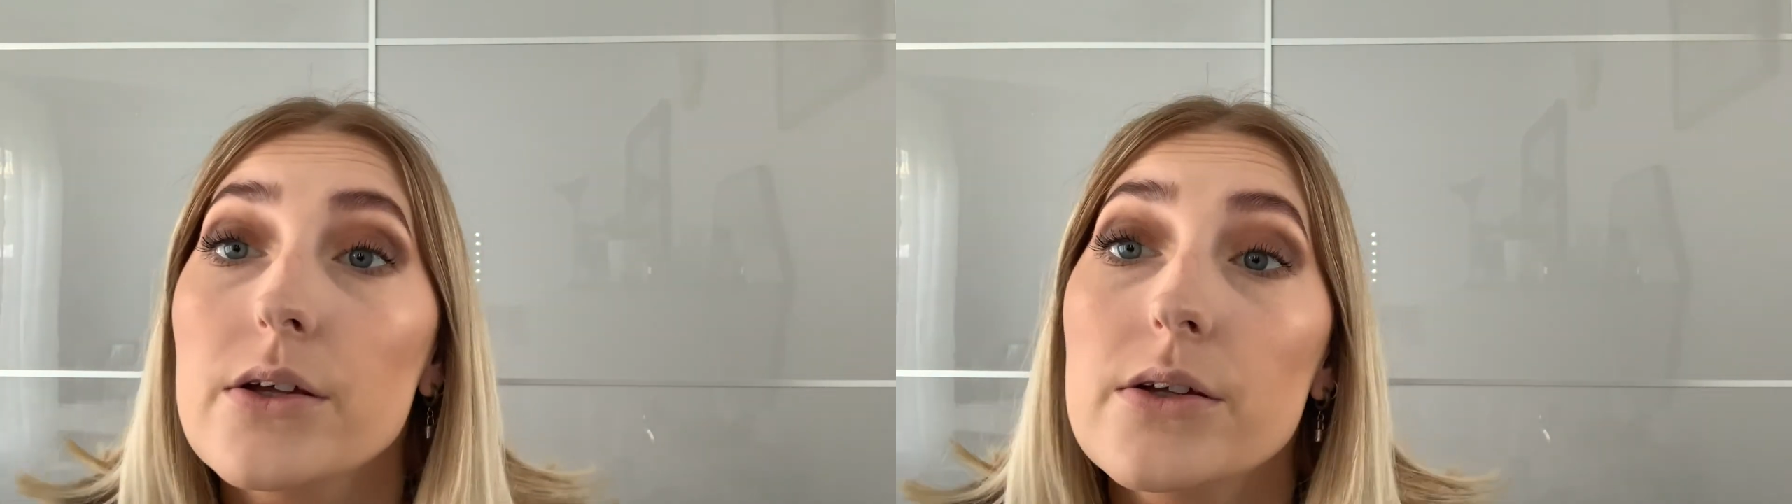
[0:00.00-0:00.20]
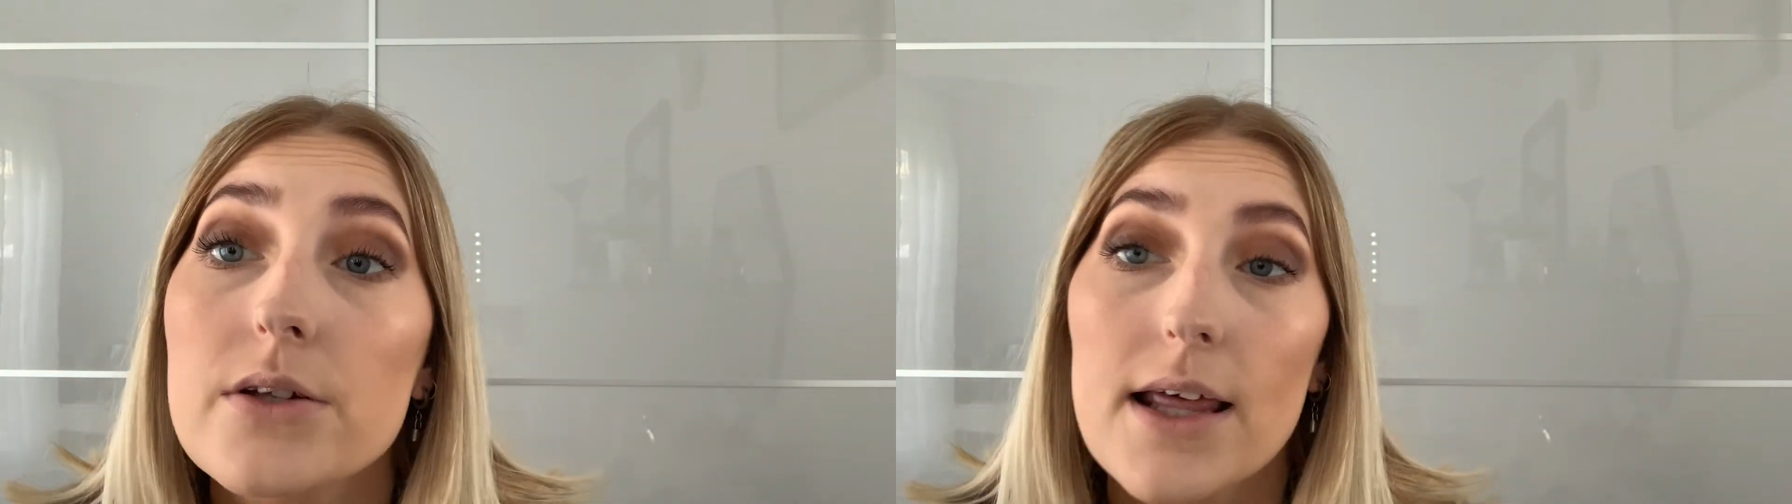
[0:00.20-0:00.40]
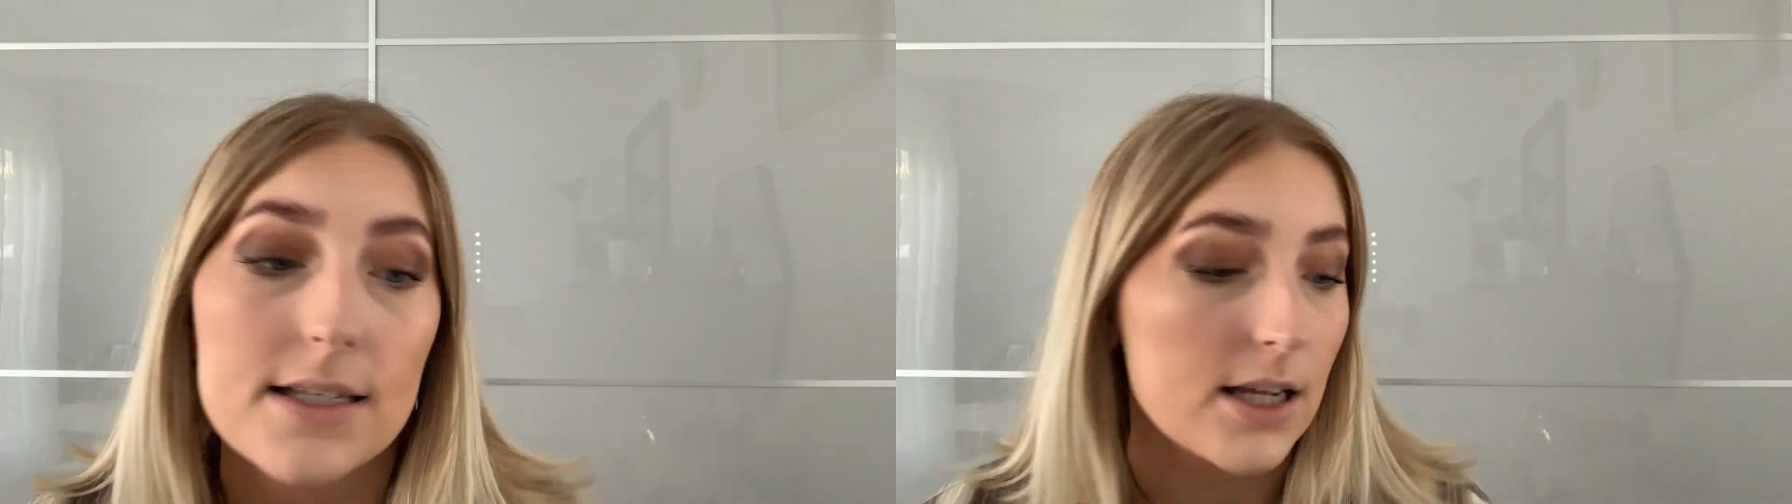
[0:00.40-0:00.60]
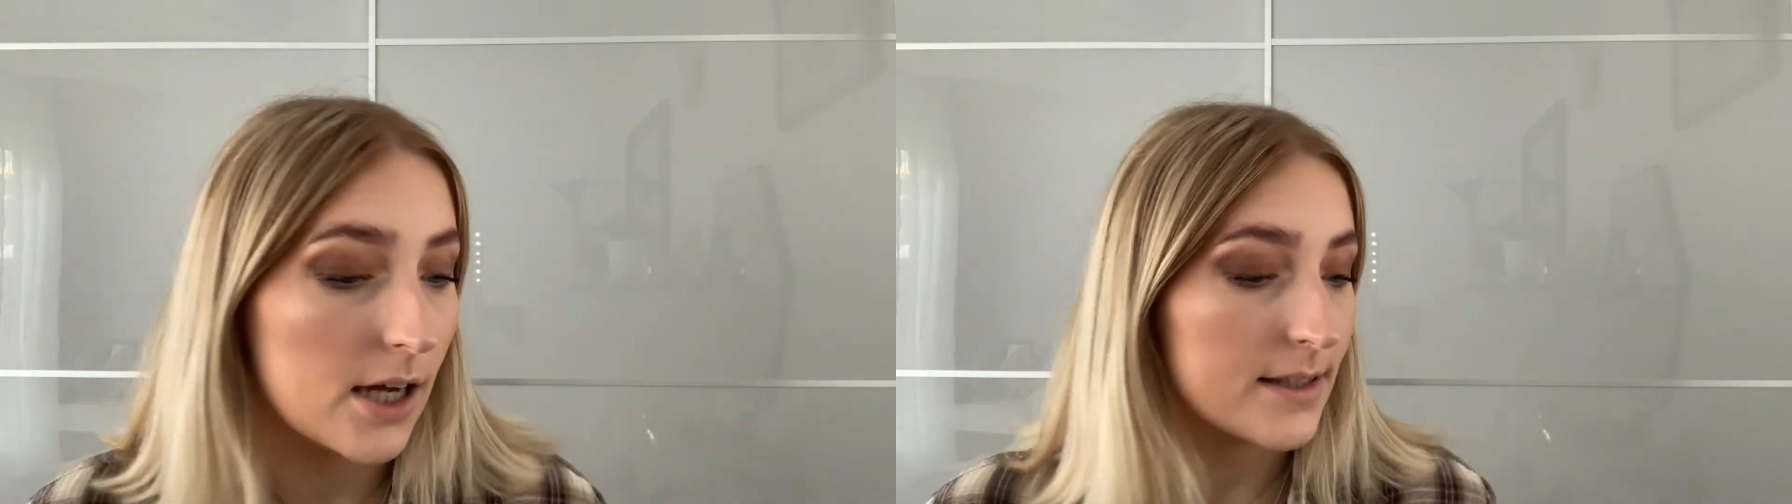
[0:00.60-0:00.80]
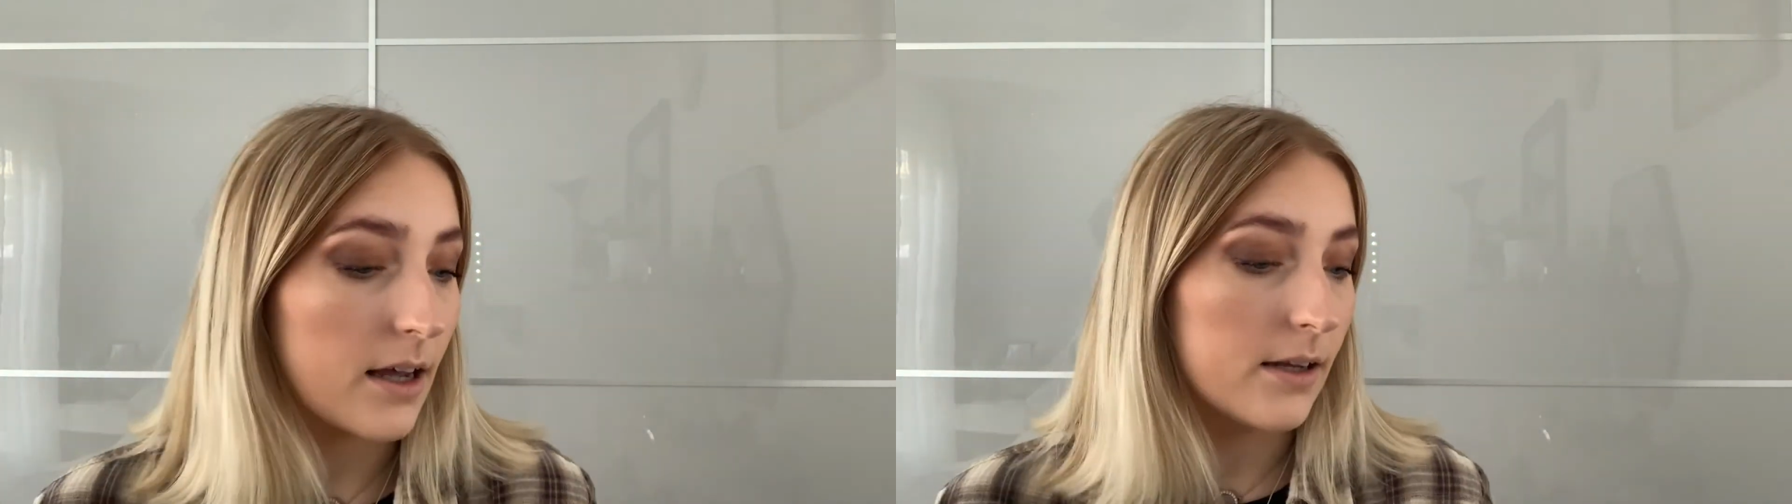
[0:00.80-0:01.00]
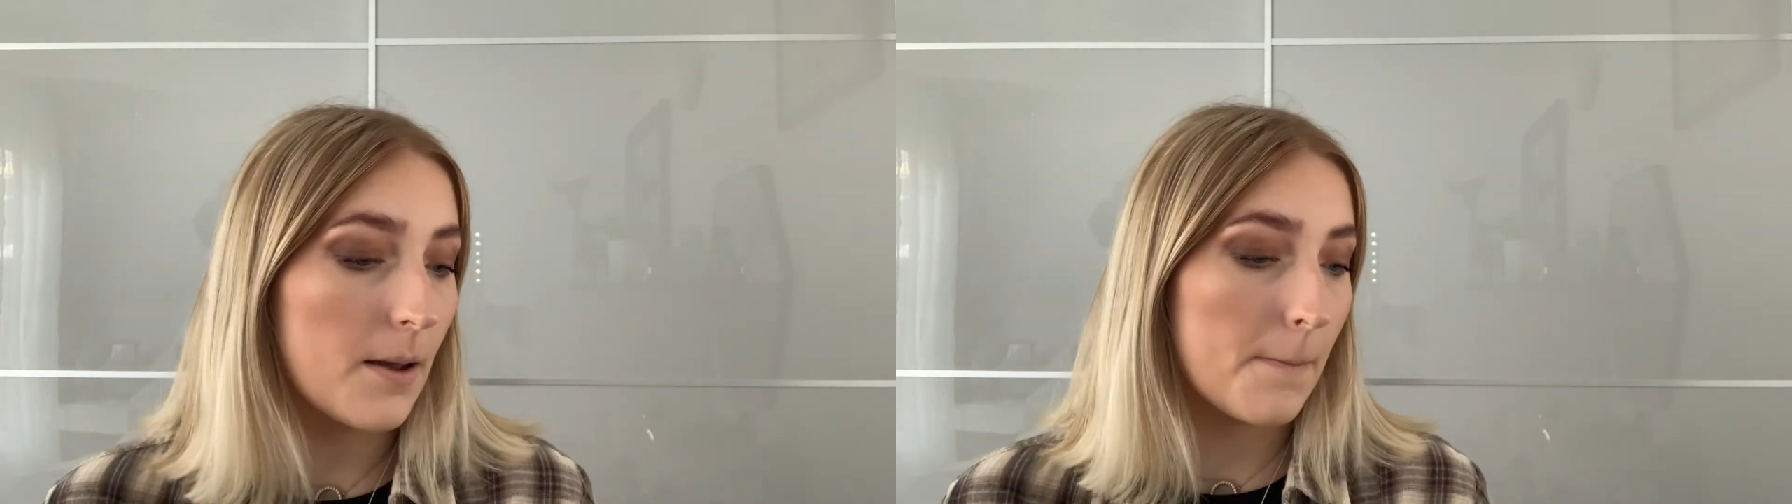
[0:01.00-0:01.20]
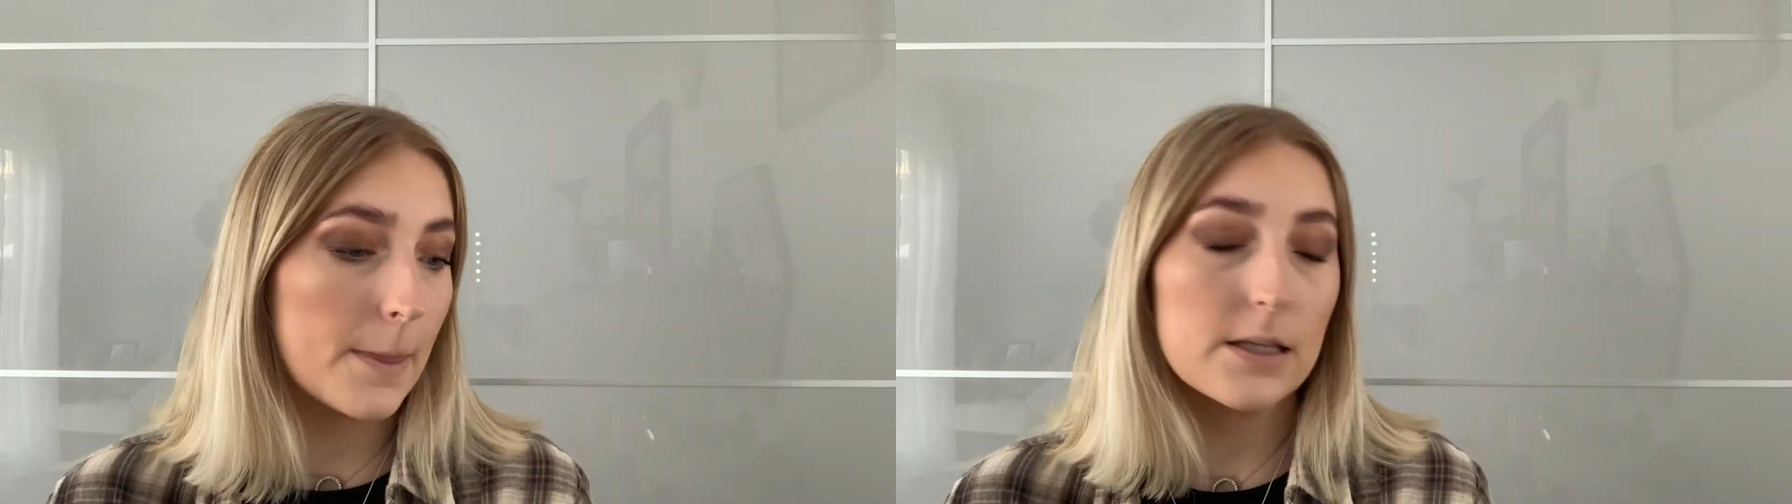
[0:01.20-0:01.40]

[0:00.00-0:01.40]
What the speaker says: So that's the eyes done.